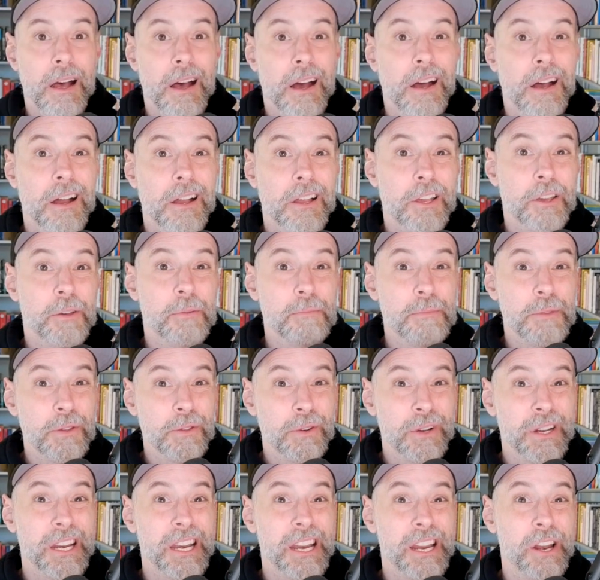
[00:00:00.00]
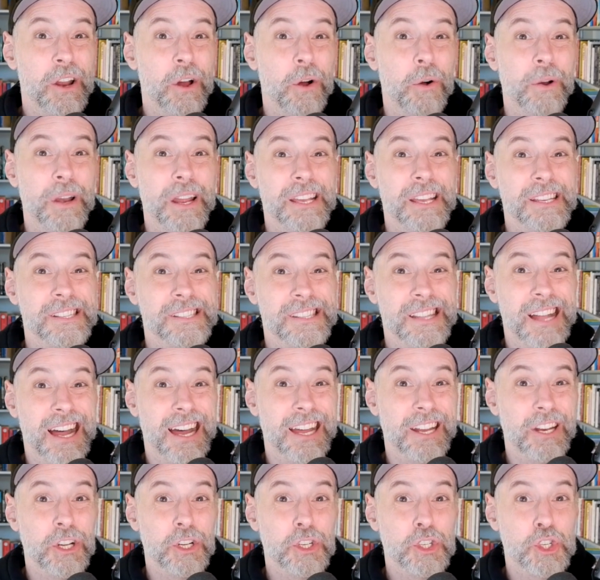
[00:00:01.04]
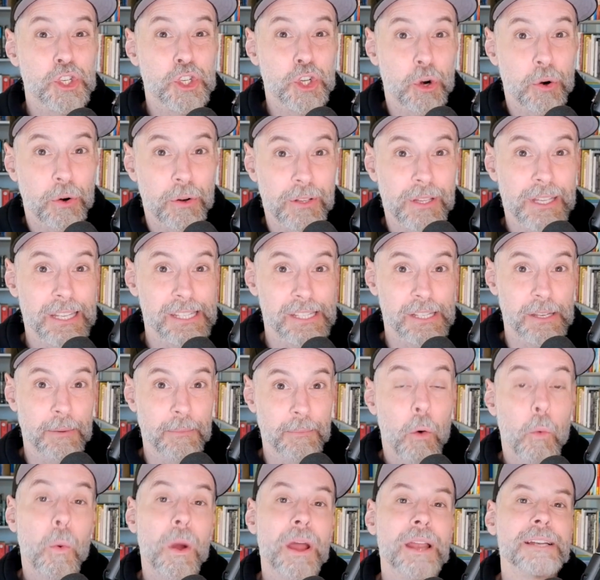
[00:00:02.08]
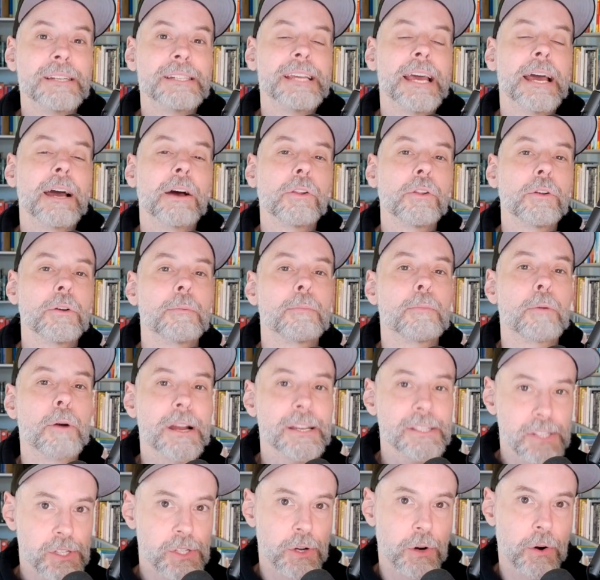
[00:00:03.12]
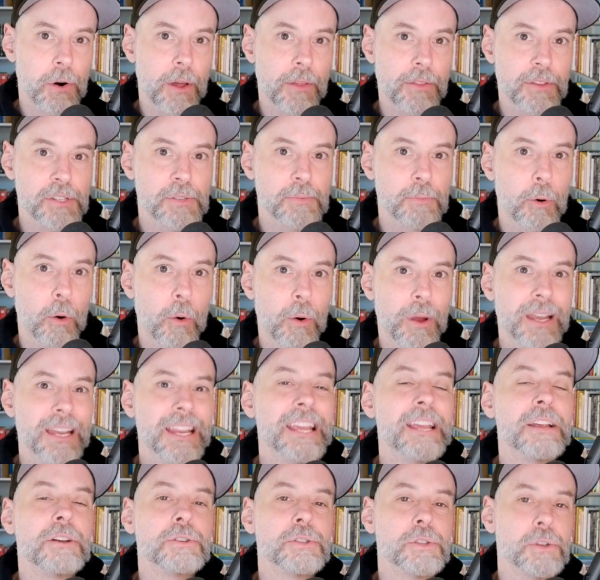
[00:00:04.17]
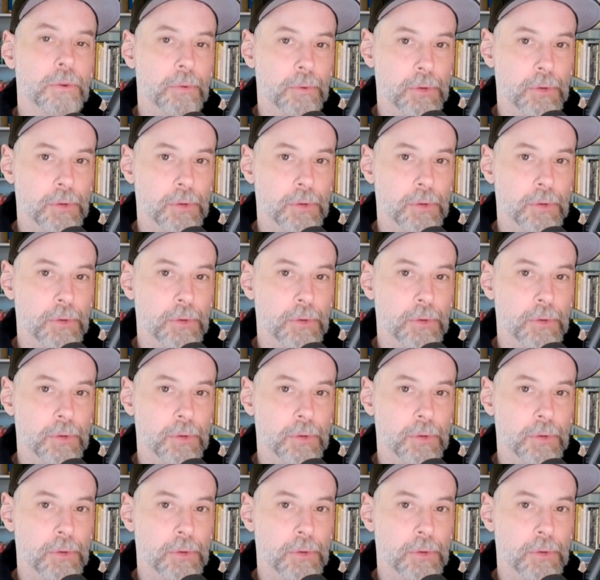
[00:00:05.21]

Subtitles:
A community note is not journalism. When Taylor presses her on this point, here's her